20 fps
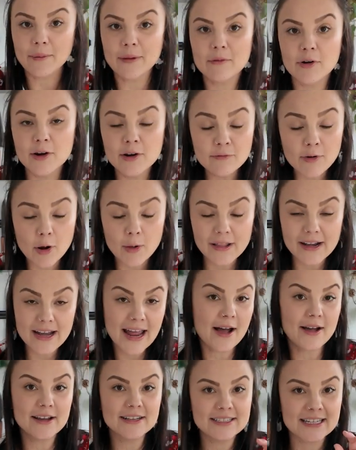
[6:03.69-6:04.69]
And we wanna roll it
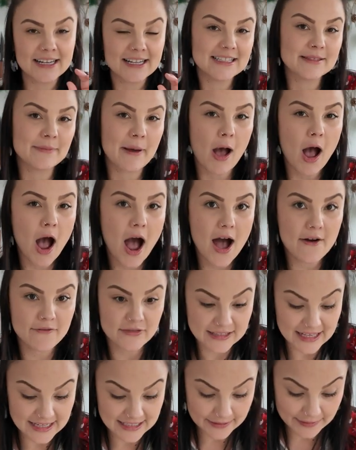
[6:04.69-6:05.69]
out until it's about
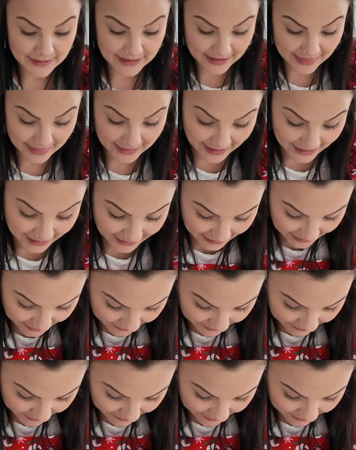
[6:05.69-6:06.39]
1/2 centimeter thick.